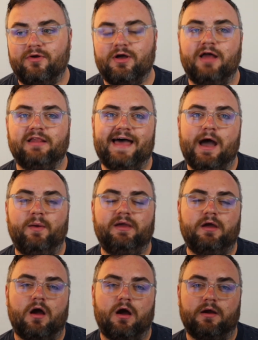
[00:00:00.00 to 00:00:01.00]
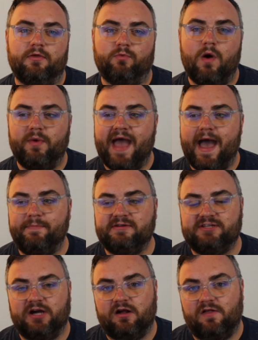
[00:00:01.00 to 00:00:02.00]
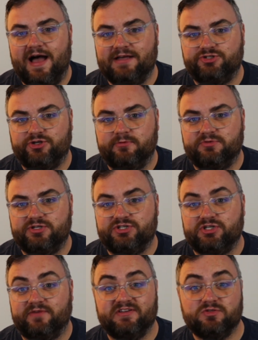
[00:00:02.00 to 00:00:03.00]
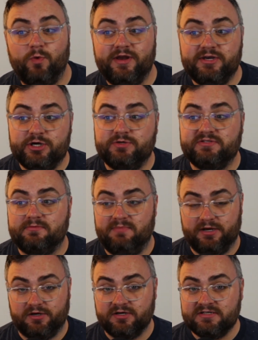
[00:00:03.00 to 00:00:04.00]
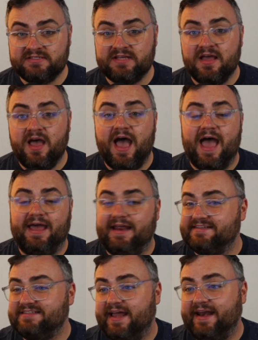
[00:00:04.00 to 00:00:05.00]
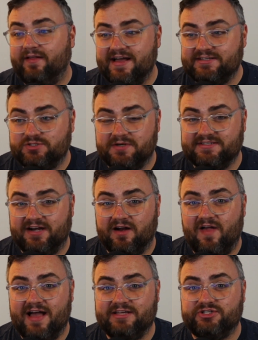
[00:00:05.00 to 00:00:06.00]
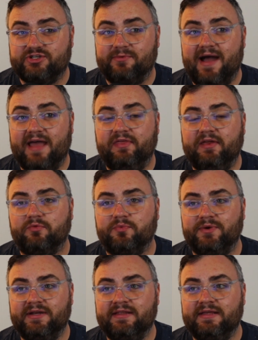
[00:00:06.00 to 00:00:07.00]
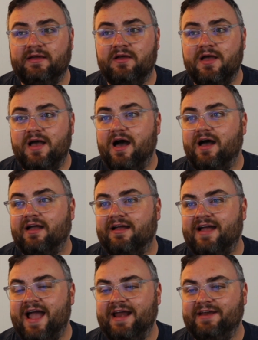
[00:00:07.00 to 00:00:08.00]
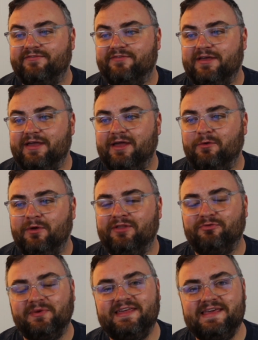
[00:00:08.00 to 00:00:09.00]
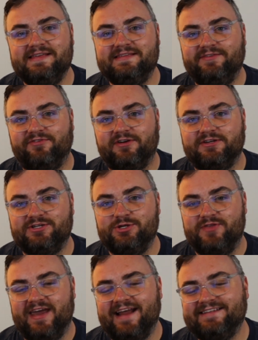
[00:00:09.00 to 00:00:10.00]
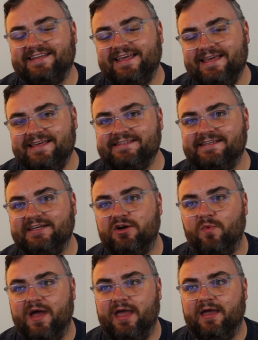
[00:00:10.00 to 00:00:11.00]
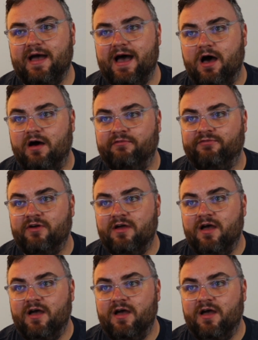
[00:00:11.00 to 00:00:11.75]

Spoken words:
allowing what happens in our classroom to serve as windows and mirrors and sliding glass doors in our classroom. I think really it's really easy for us to do that. And I say easy in a way of,